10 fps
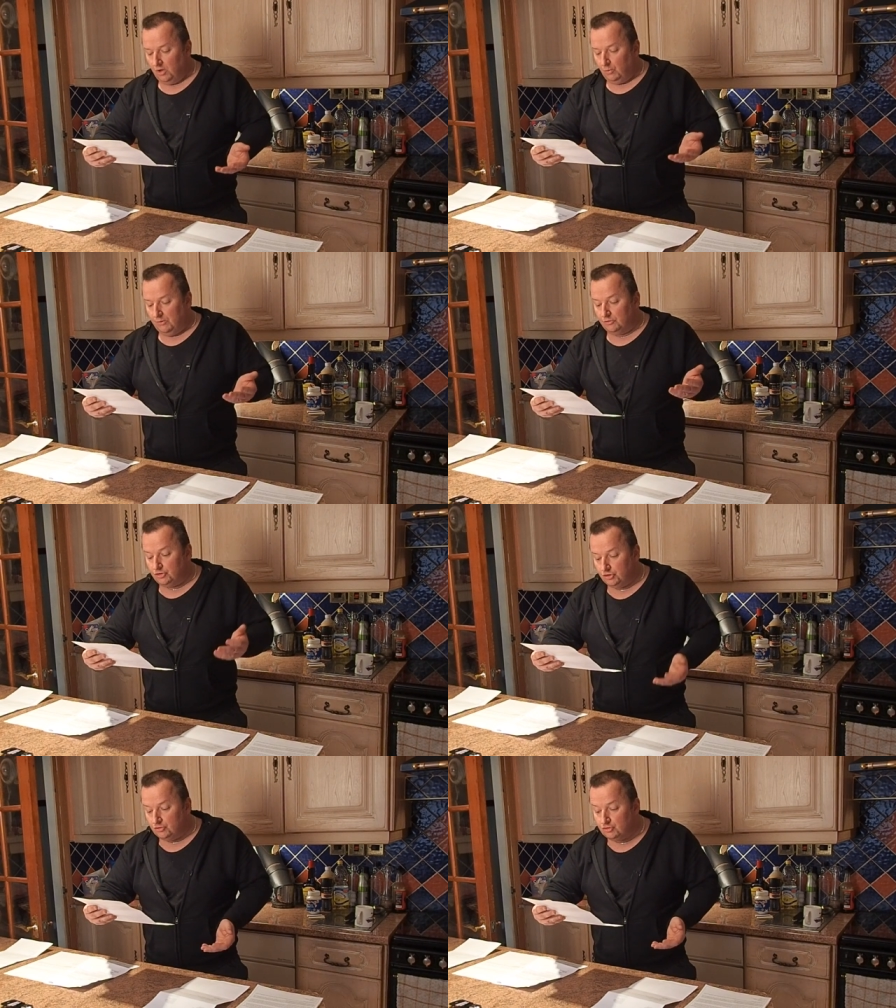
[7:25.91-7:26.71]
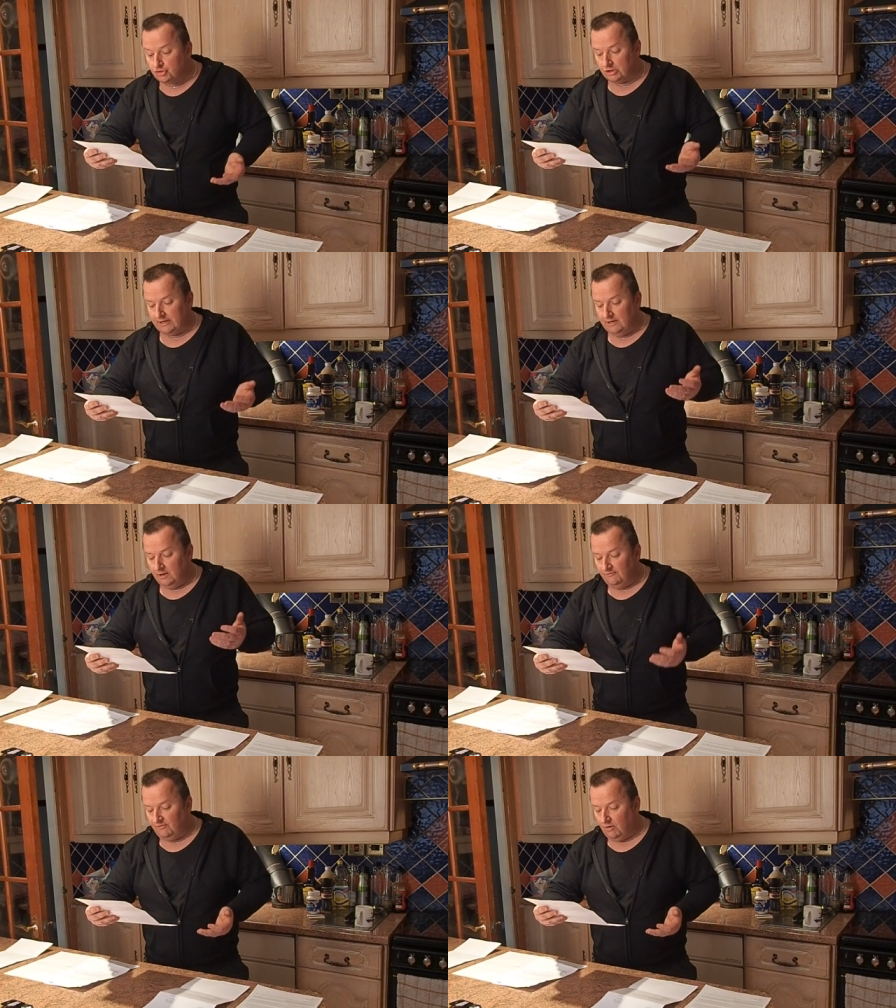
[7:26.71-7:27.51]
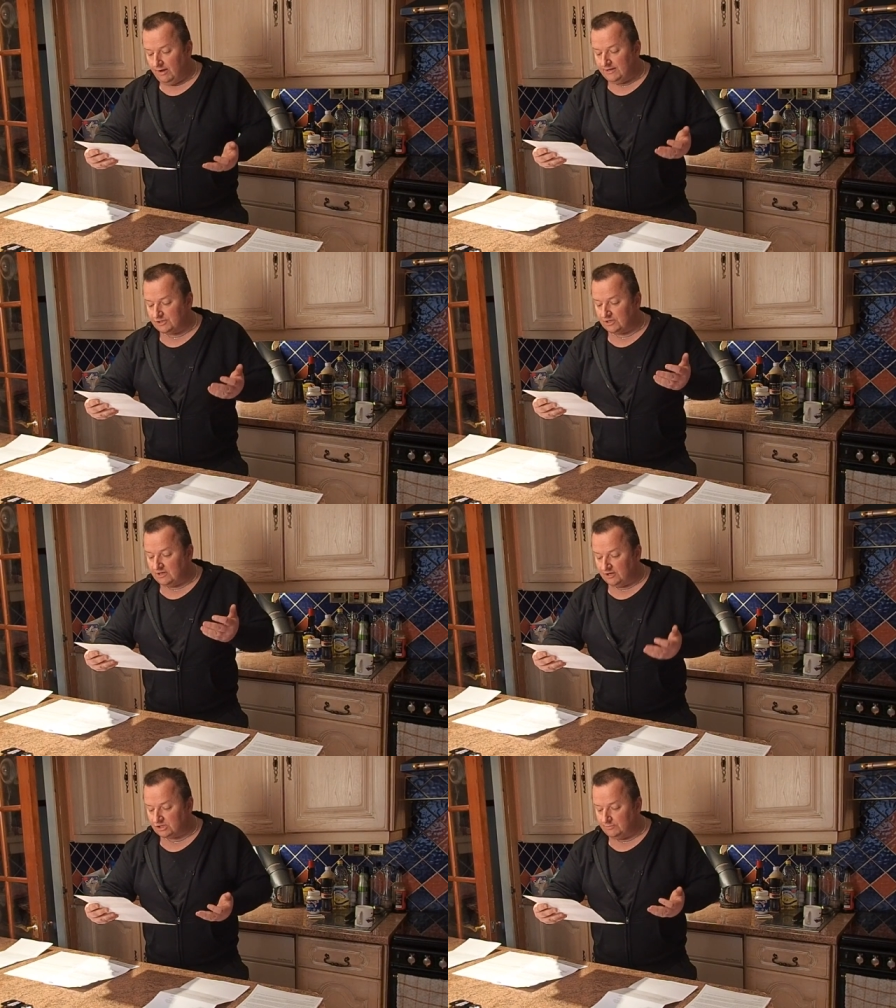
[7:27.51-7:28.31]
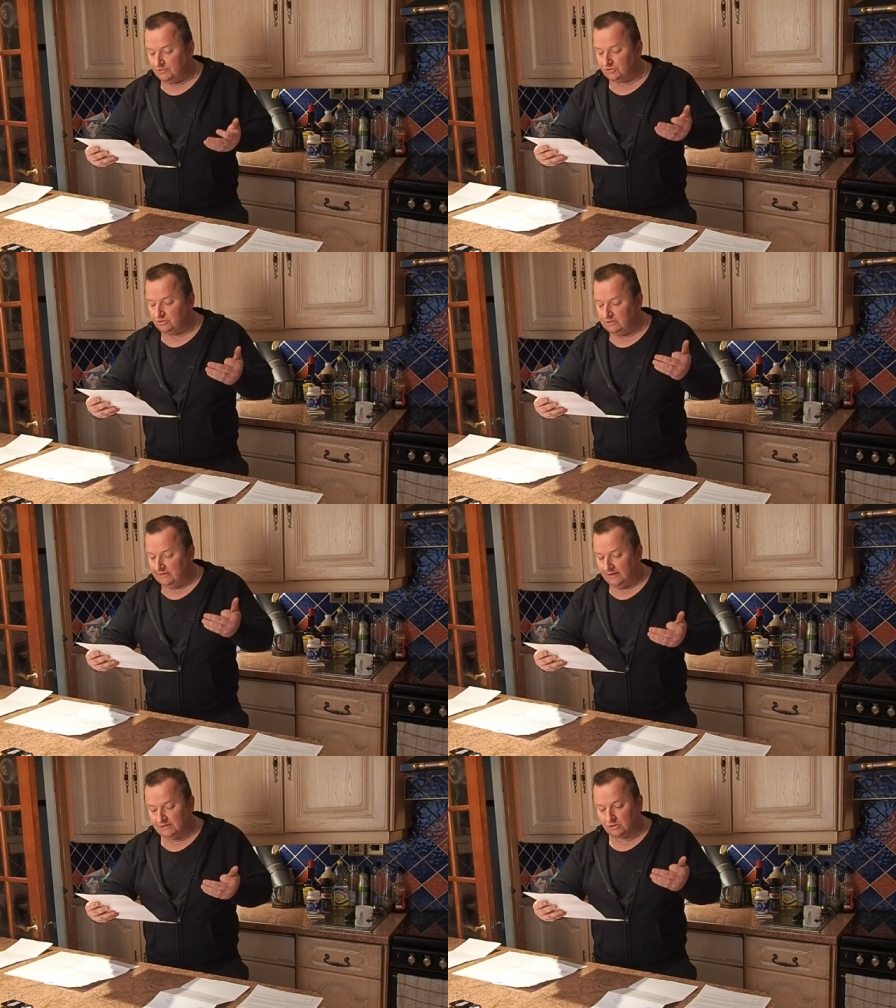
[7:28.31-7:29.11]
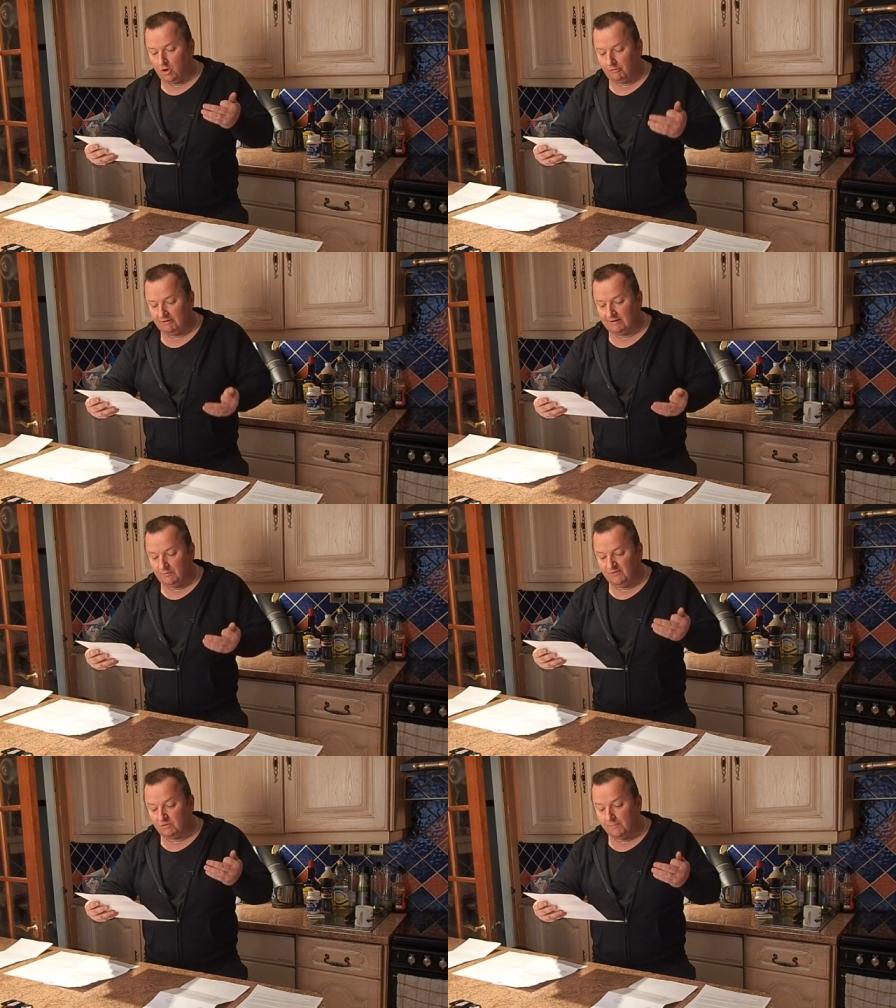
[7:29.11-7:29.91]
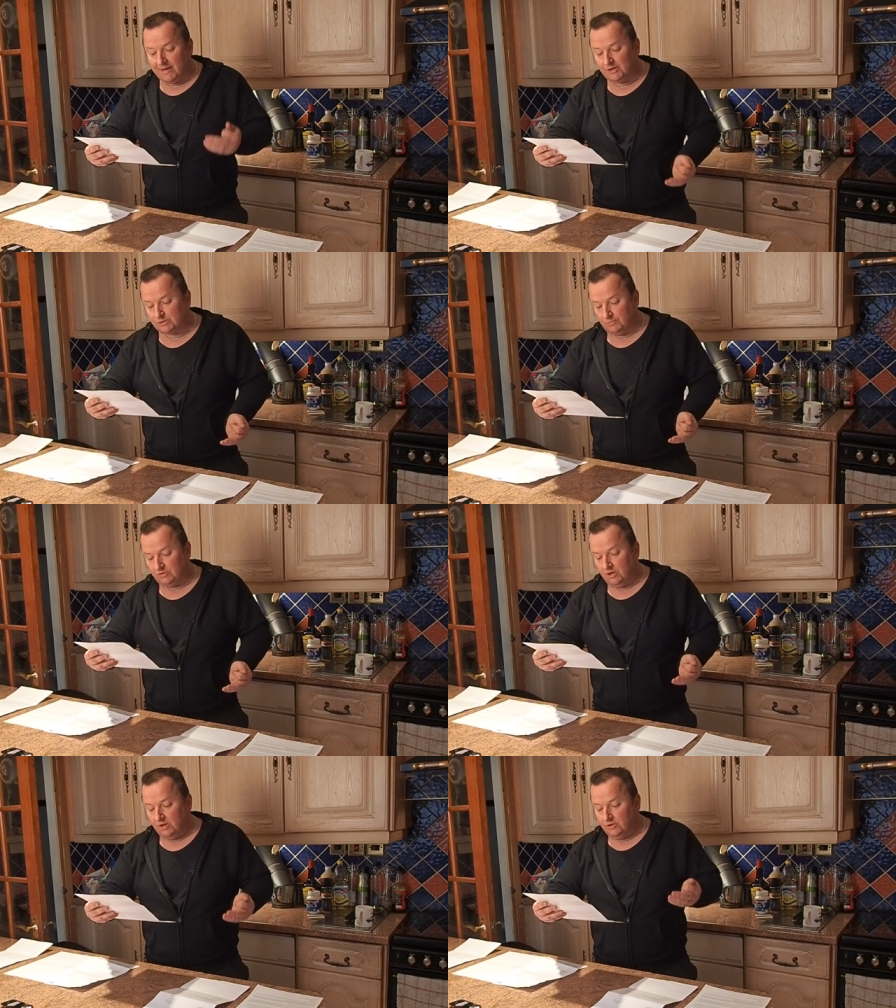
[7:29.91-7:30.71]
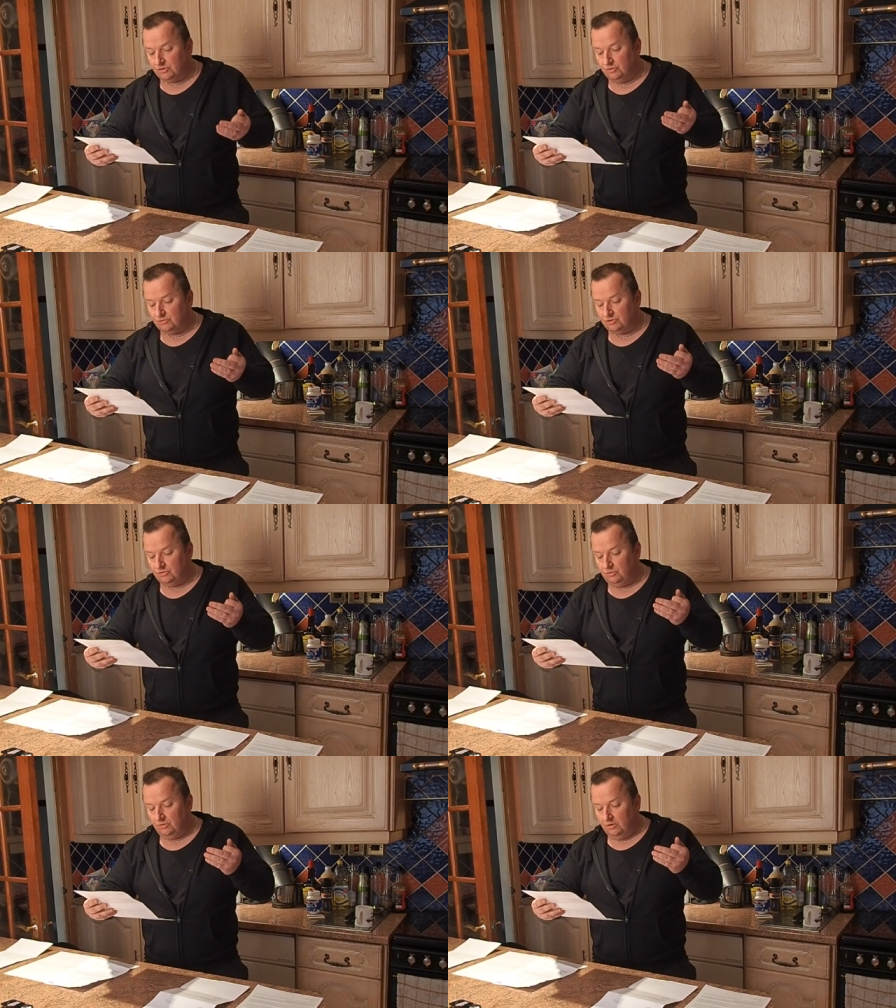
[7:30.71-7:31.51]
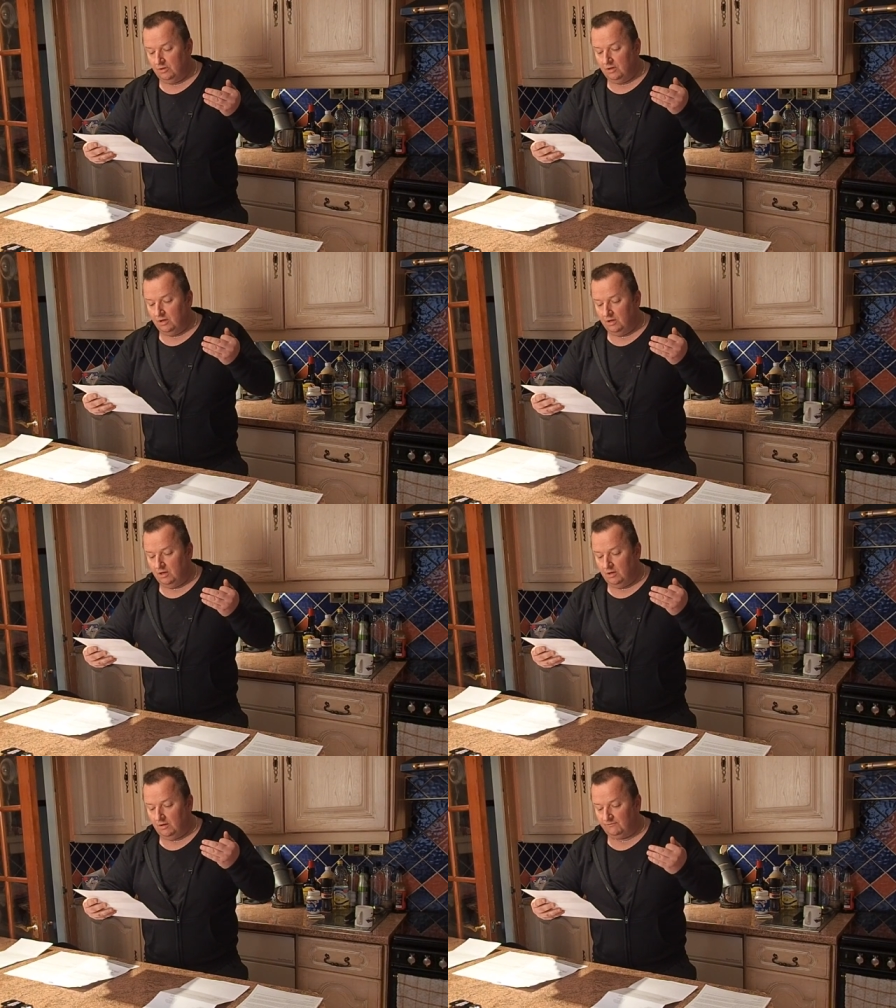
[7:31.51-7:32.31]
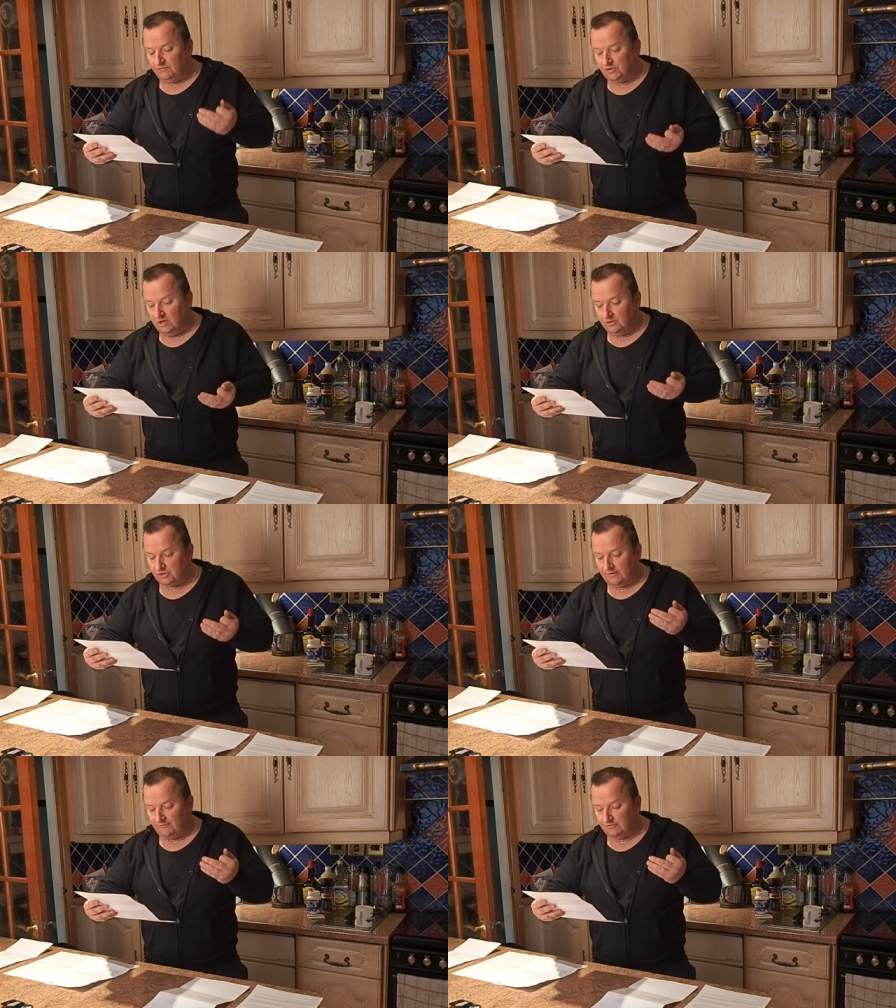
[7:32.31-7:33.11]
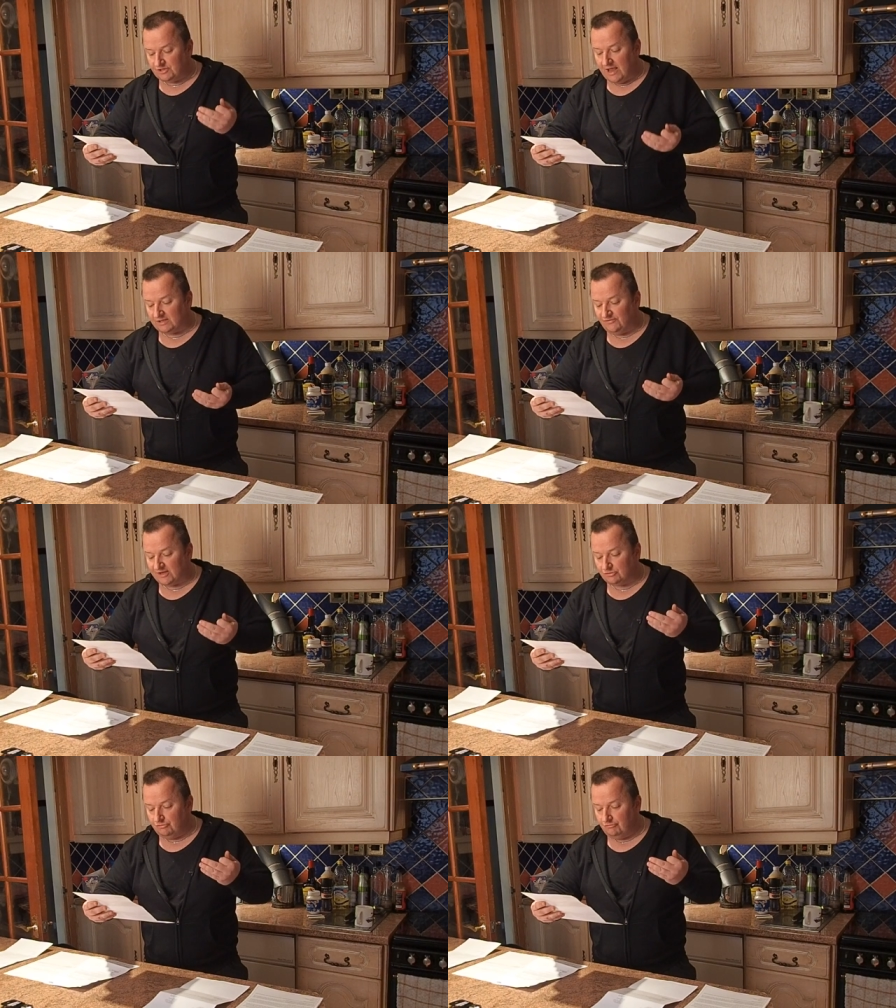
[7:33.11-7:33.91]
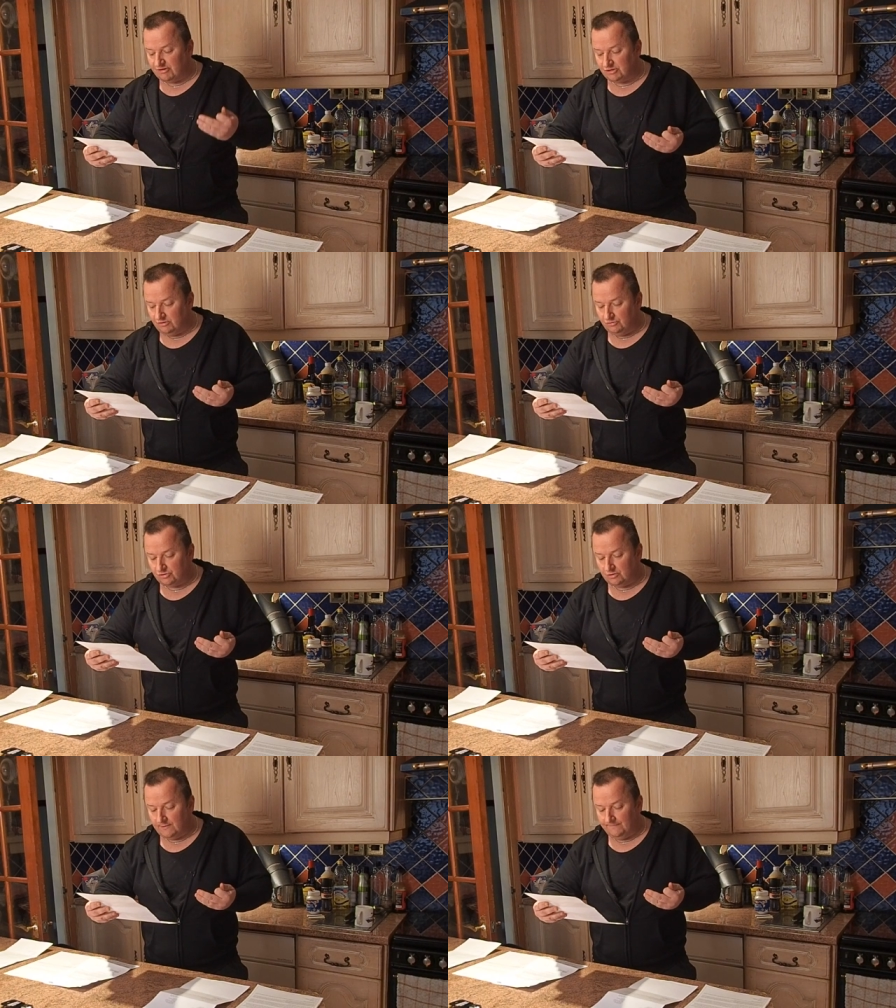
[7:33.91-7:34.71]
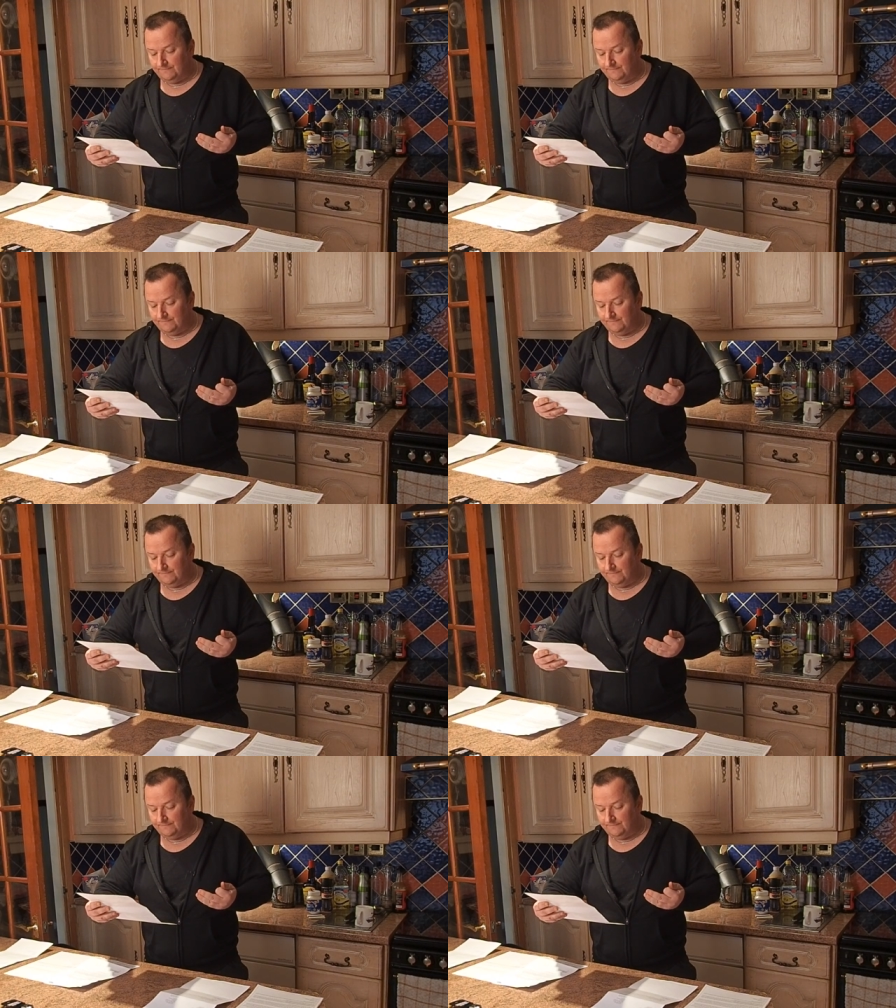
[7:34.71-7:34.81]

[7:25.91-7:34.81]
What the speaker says: we would usually advise customers to liaise directly with the management due to of the dealership for a satisfactory resolution.